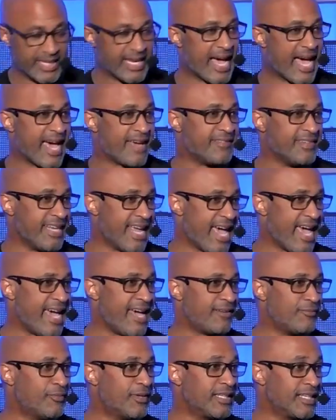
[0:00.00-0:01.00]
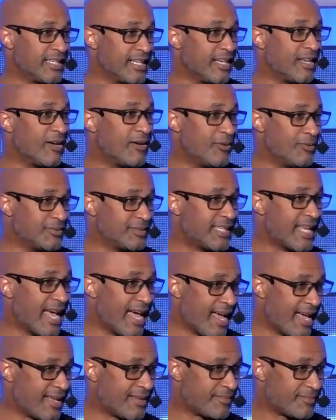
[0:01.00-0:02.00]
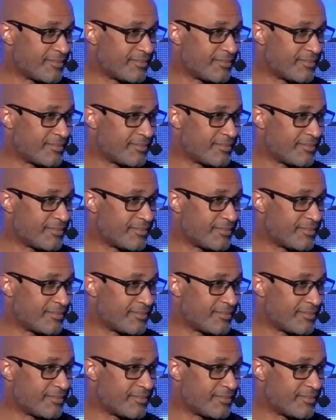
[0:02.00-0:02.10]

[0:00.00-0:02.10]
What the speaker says: I haven't had one in a long time.